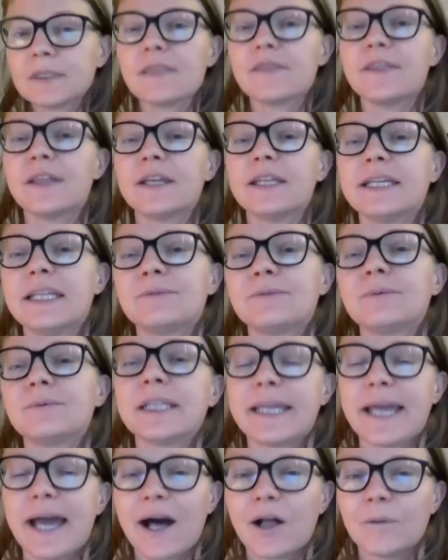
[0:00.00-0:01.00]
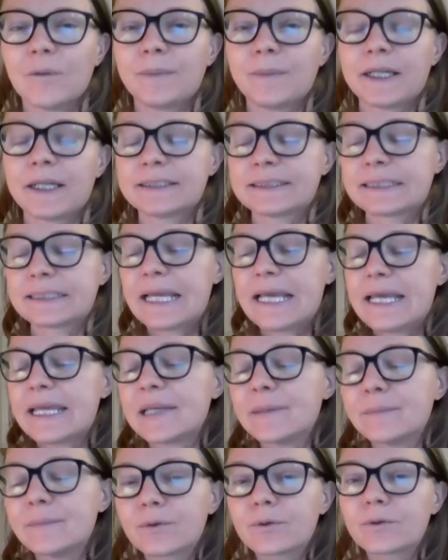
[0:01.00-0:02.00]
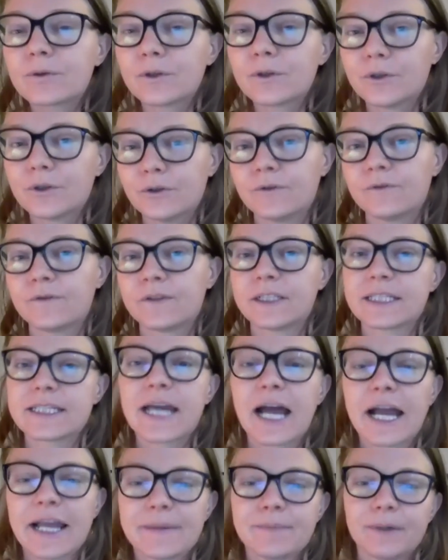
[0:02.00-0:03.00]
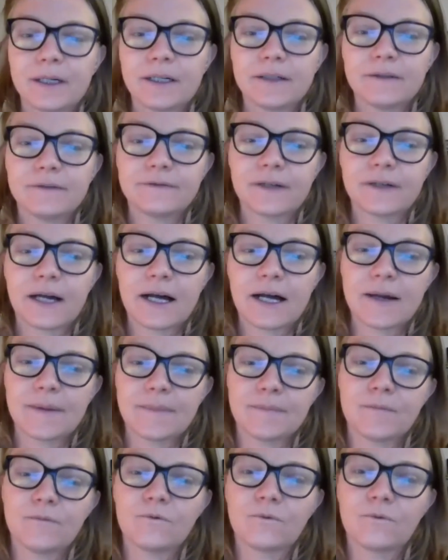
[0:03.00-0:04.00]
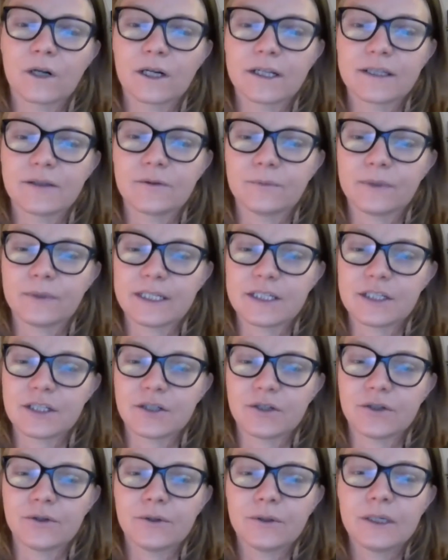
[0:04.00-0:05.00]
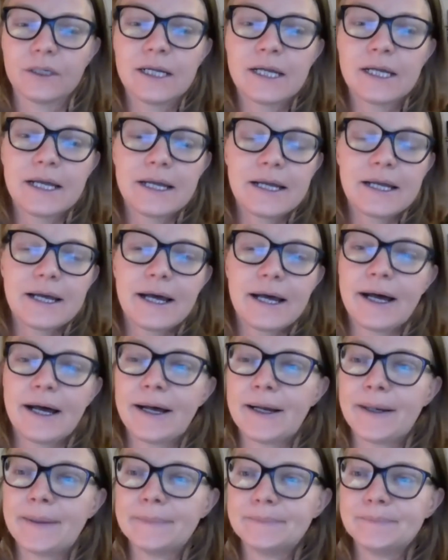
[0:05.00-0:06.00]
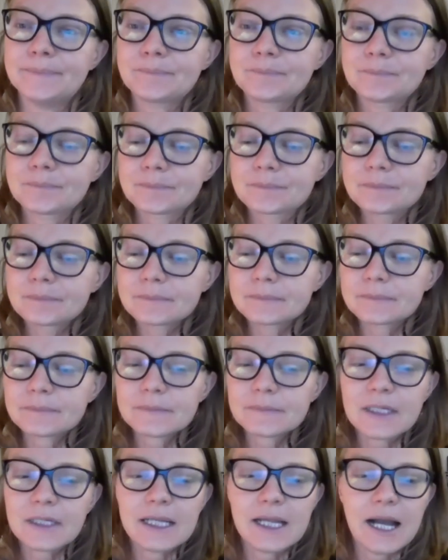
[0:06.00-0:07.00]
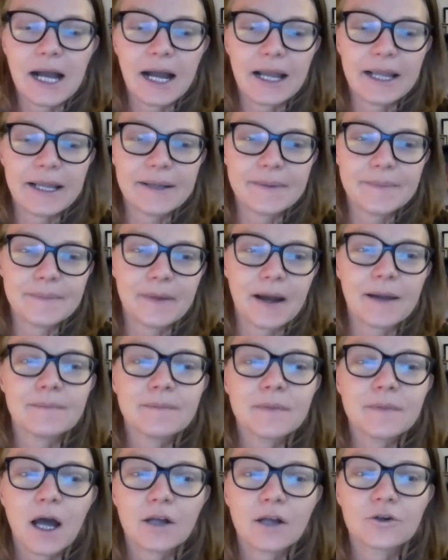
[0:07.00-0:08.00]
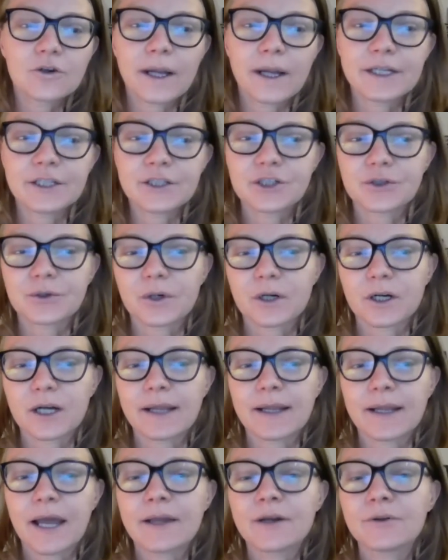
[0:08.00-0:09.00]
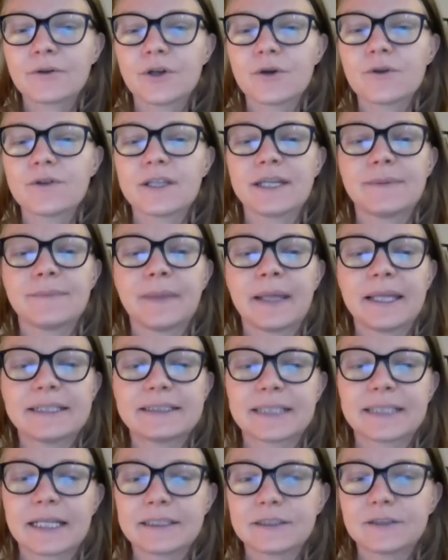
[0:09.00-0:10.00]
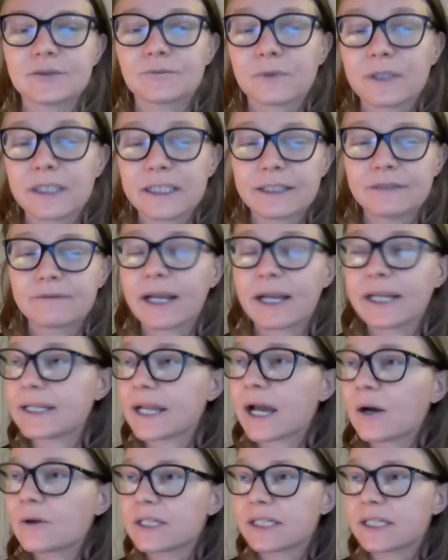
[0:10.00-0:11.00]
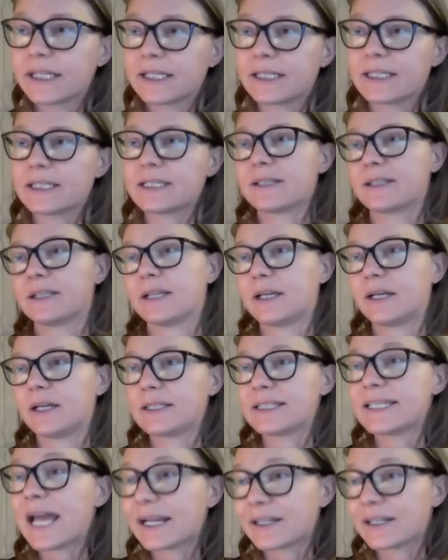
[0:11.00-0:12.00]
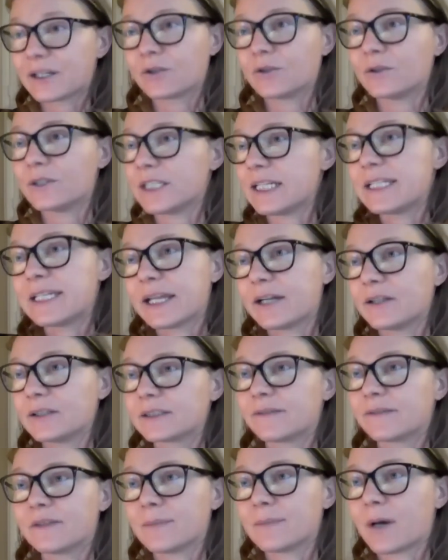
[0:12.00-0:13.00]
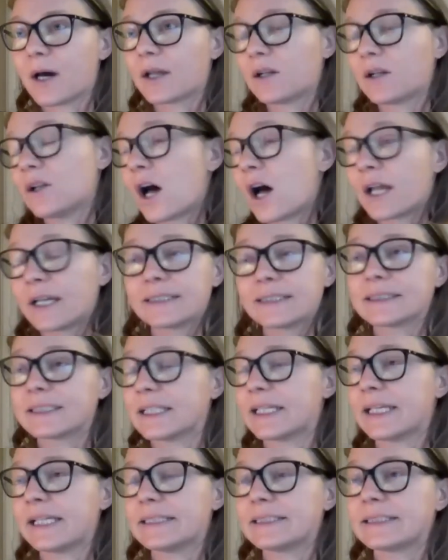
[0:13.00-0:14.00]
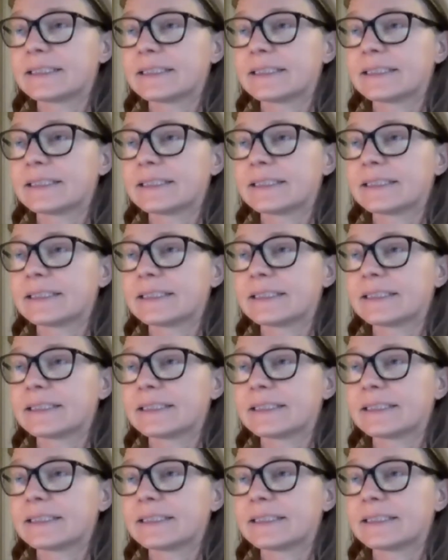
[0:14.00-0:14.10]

that can really help us improve the type of work that we do. I'm not quite sure. I don't know that it makes sense really right now to get into the technical details of the model. Honestly,